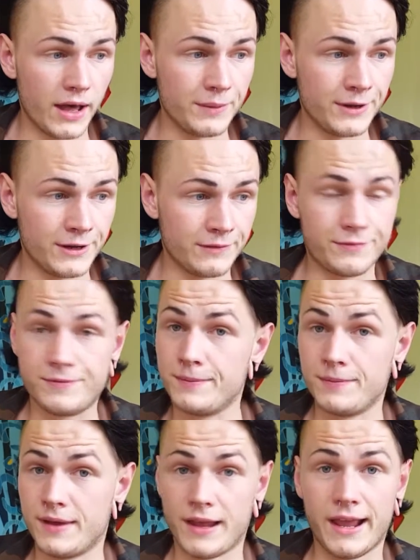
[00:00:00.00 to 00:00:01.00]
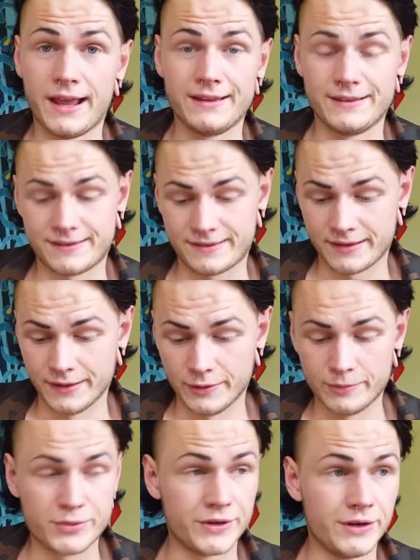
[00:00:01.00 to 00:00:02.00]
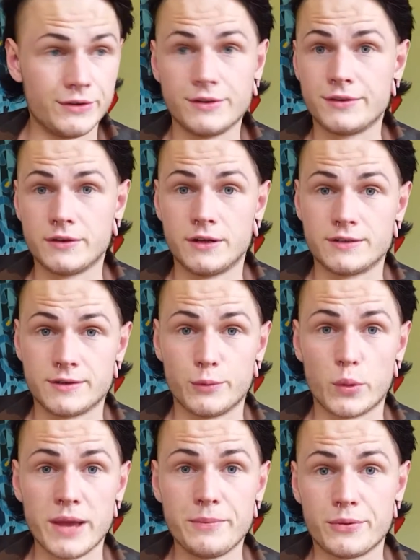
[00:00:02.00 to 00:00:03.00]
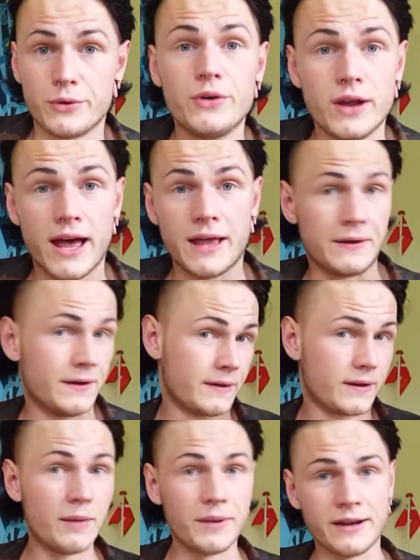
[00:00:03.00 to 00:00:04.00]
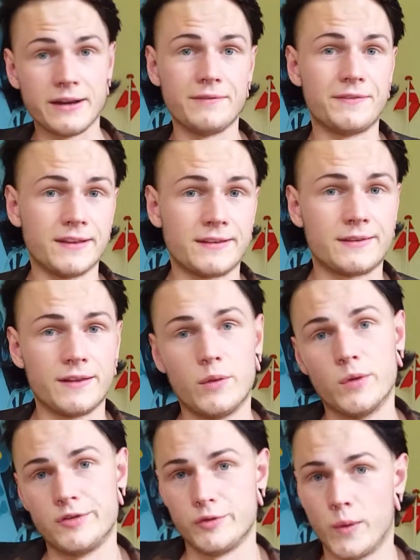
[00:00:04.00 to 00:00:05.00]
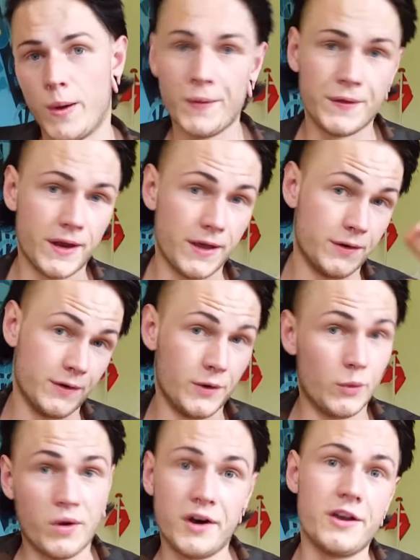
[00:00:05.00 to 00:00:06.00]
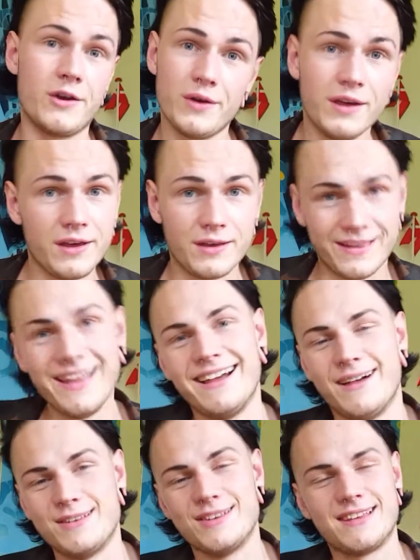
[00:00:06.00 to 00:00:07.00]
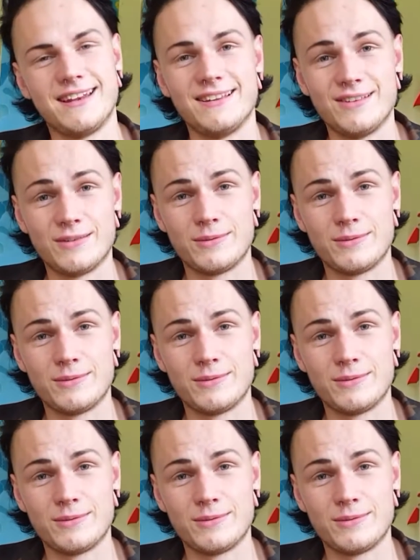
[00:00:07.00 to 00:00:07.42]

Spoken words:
I mean, it still produces lots of vapor, and I mean, if that's not what you want, then I don't know why you're here. I'm just kidding.